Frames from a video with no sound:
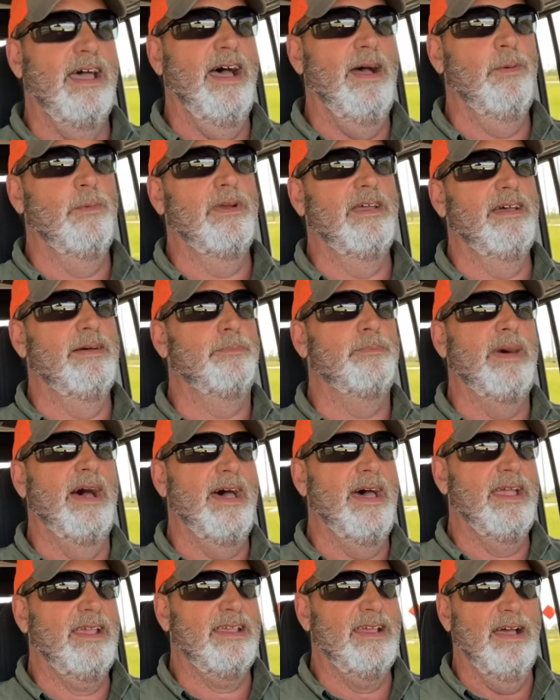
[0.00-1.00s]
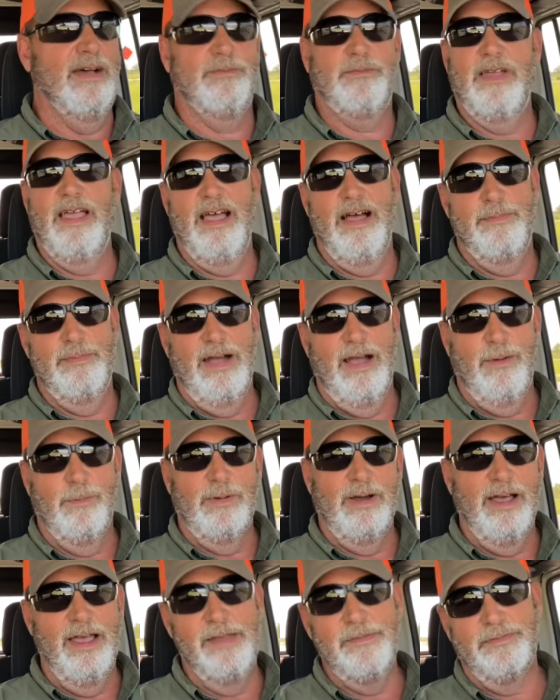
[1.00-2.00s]
went back, I found my
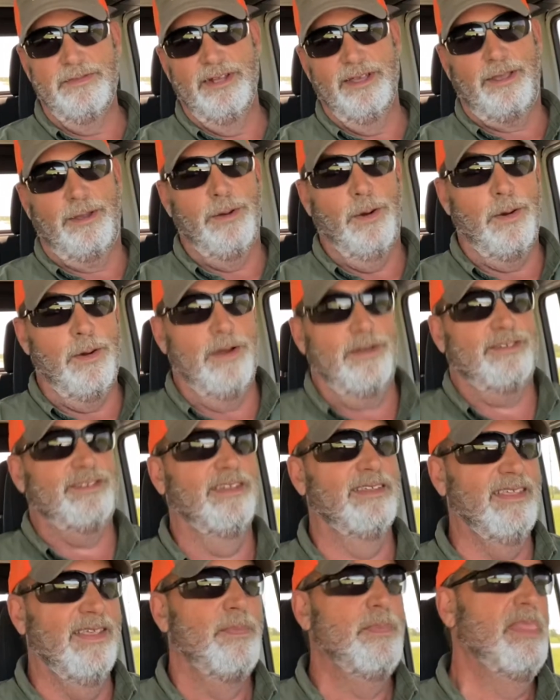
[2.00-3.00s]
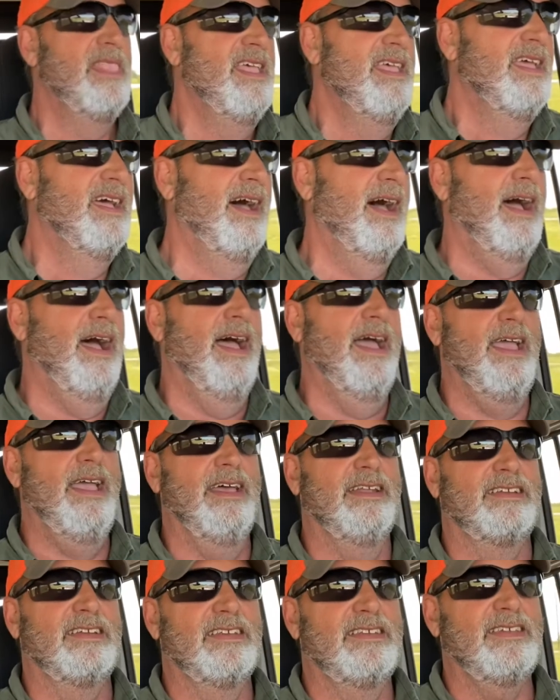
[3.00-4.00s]
wife, and of course, I
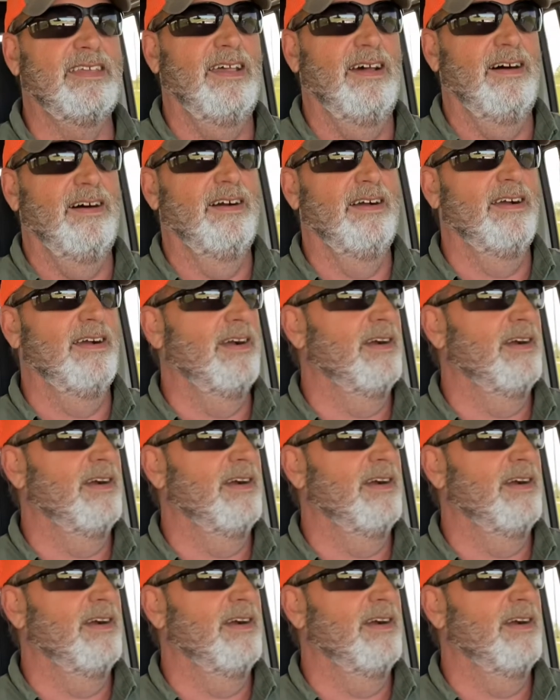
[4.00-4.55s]
had to tell her